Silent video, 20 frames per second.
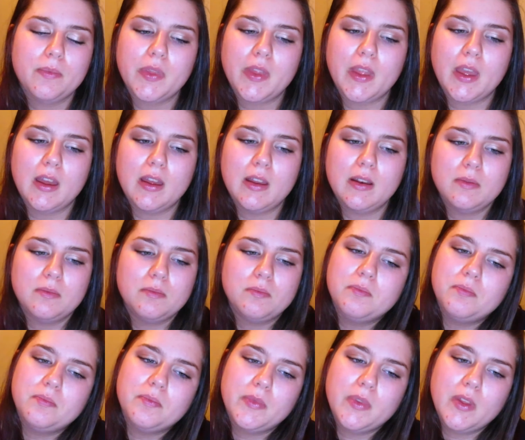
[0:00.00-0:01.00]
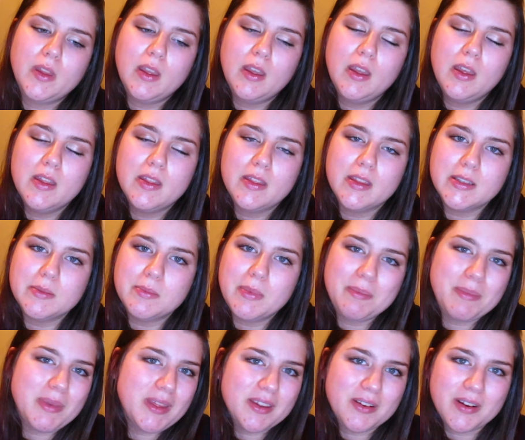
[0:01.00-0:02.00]
then this
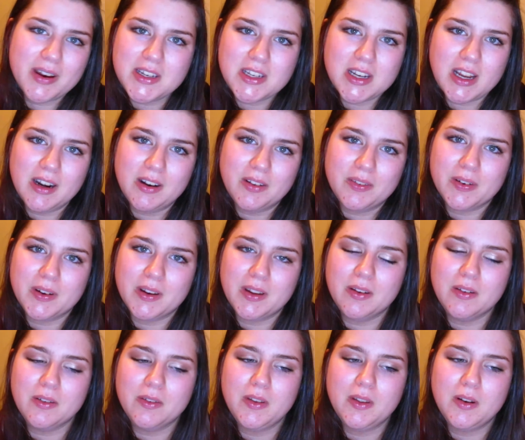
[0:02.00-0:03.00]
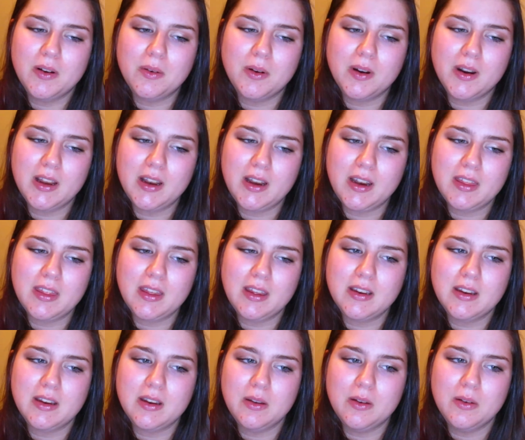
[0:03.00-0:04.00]
might be the right channel for you. If you don't want anything
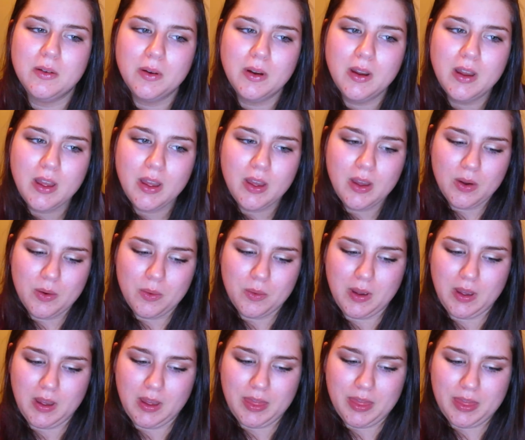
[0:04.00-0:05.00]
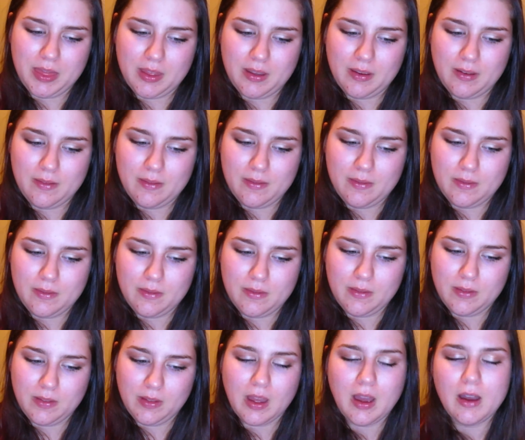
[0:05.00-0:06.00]
to do with
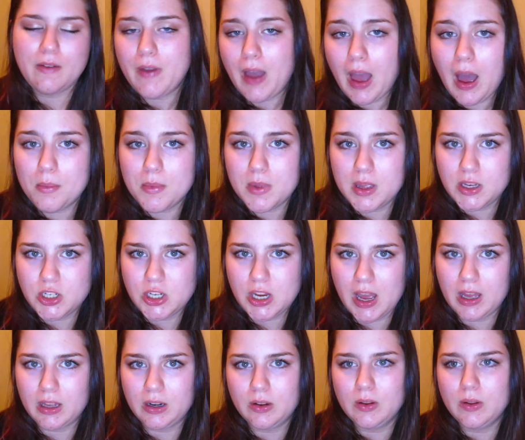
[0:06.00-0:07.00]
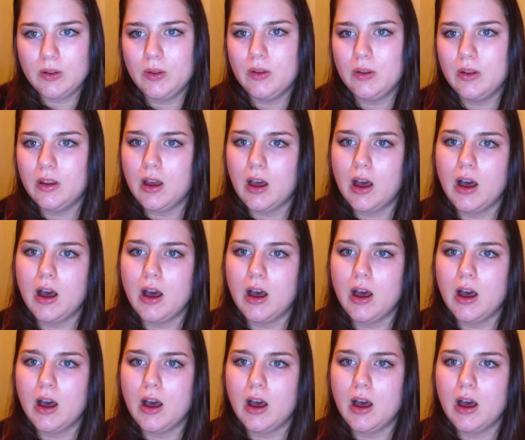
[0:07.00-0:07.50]
a family channel,